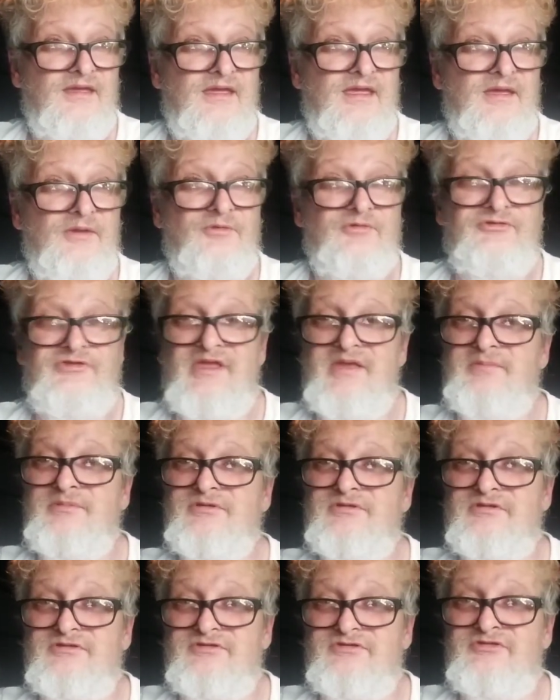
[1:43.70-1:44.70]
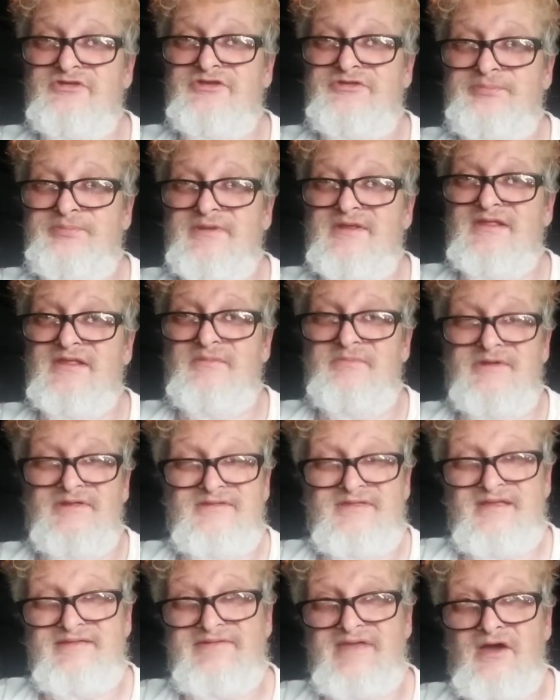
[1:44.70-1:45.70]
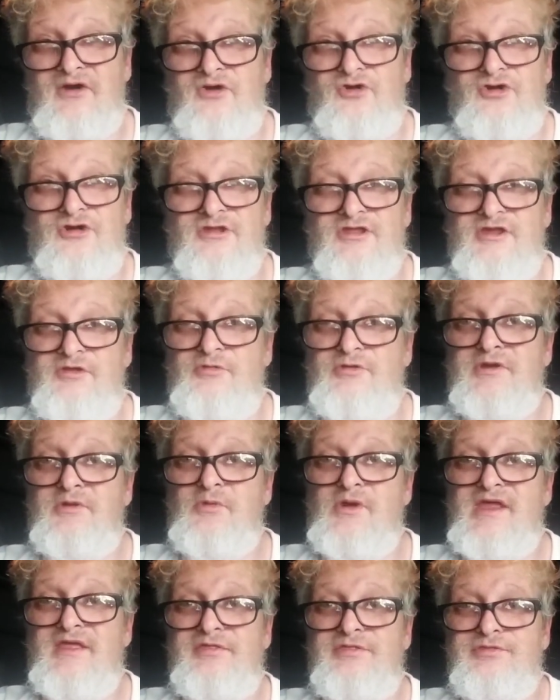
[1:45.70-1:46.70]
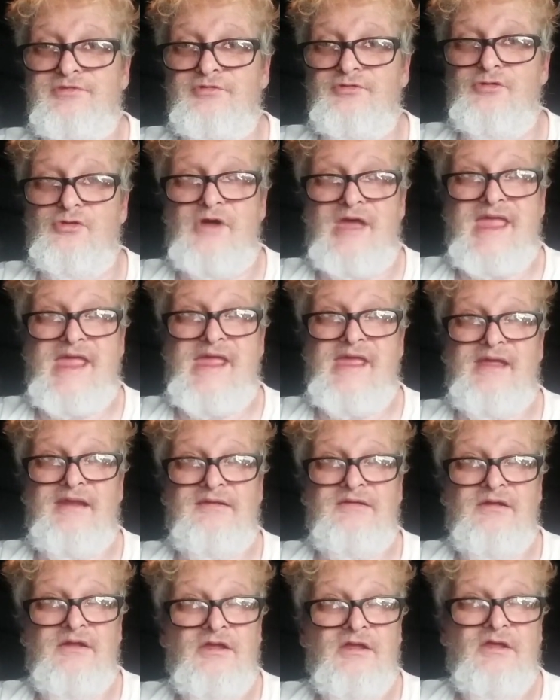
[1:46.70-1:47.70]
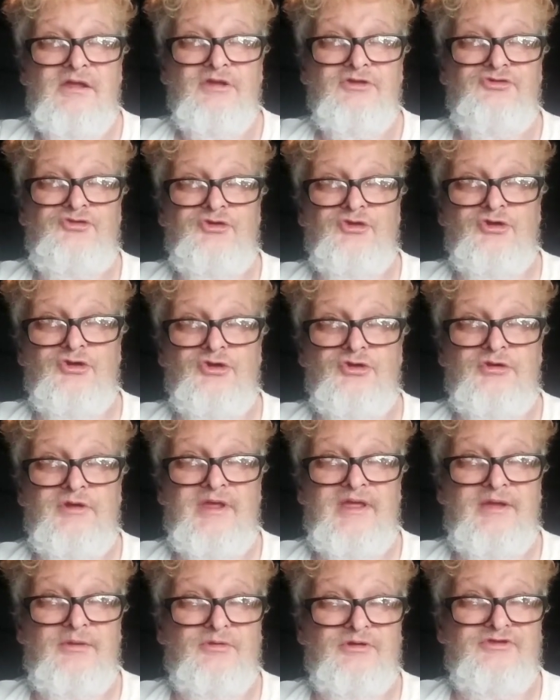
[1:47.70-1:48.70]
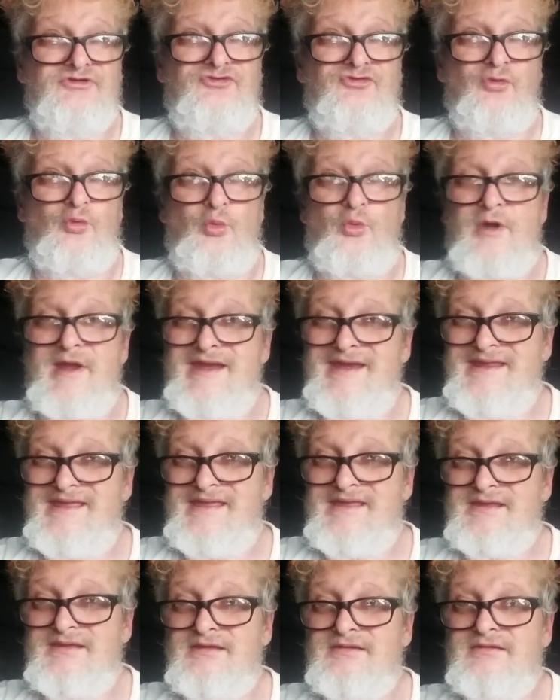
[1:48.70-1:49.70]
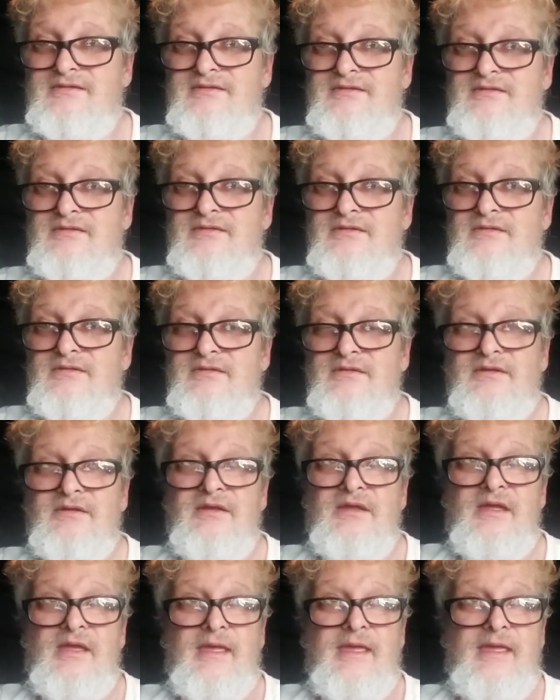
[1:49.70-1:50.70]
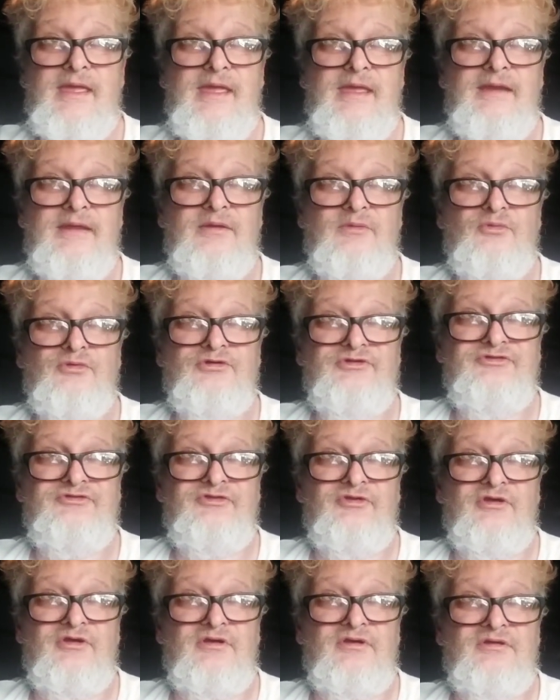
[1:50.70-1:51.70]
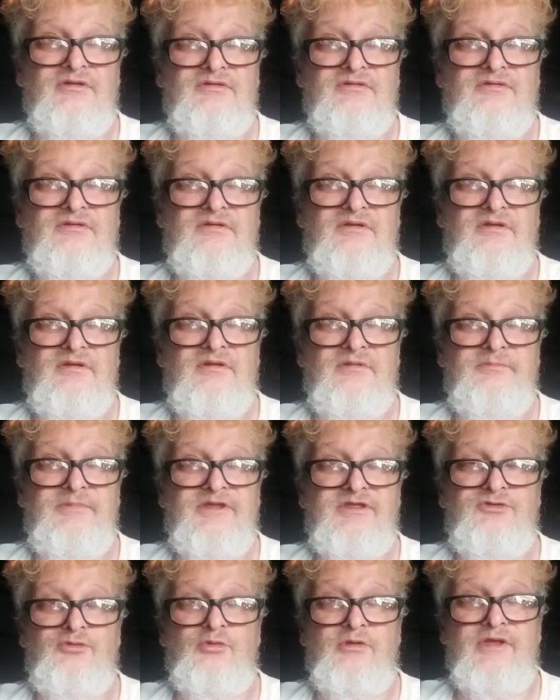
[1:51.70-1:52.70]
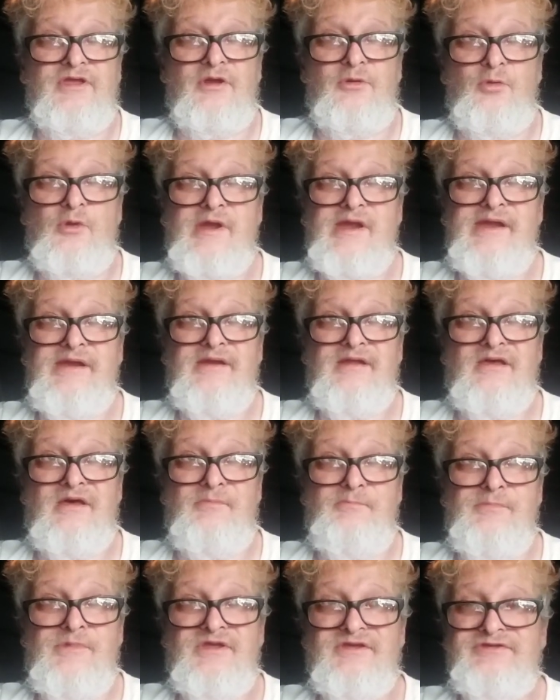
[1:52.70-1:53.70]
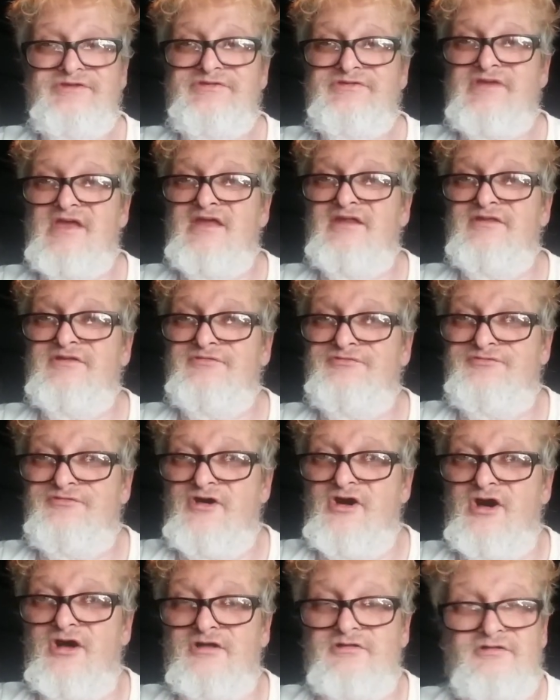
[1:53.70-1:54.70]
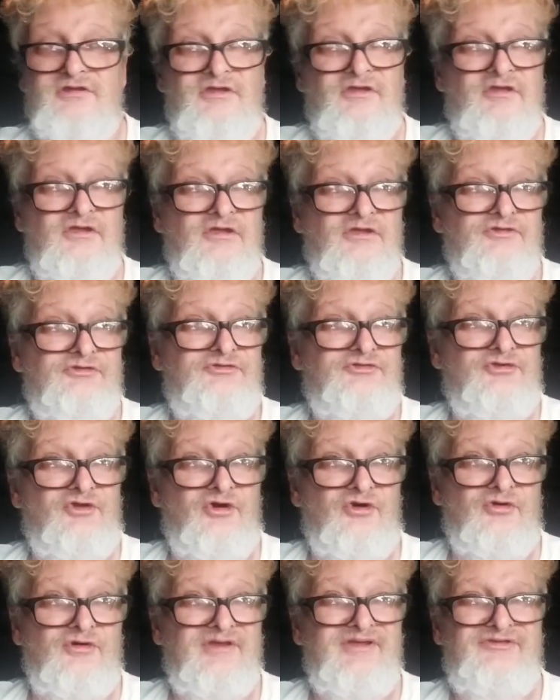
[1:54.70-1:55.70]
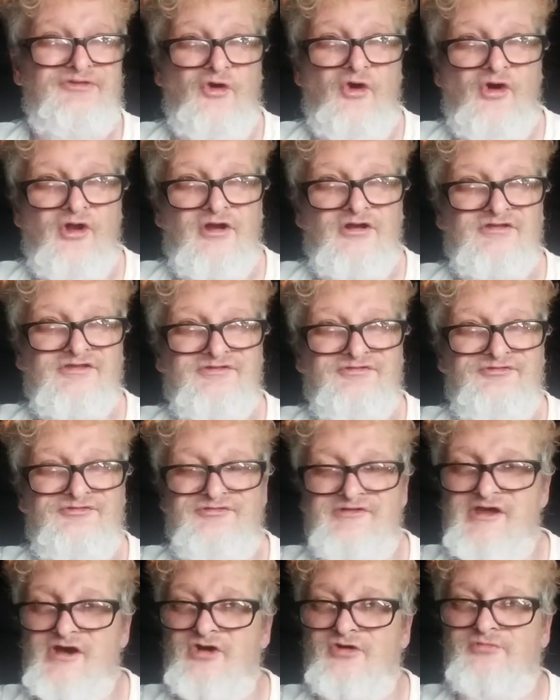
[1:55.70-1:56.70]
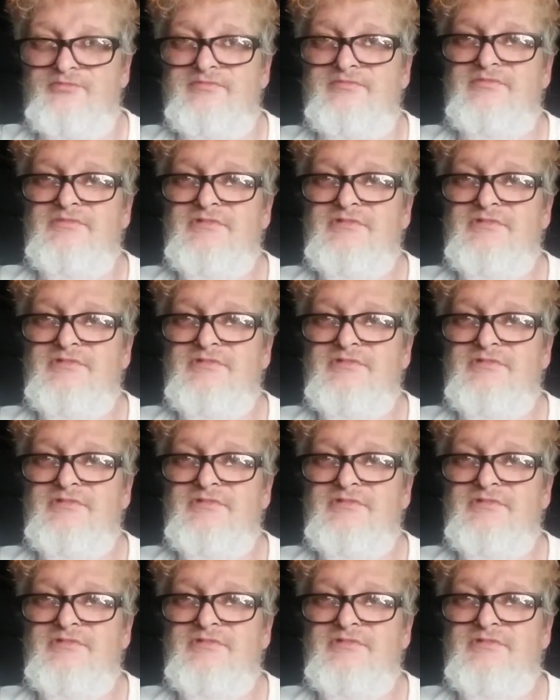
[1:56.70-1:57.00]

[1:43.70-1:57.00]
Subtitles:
and was able to do the speed limit. That's how early we went through, and two, it was raining, and it was between a rain, a mist, and the fog. So it's hard to film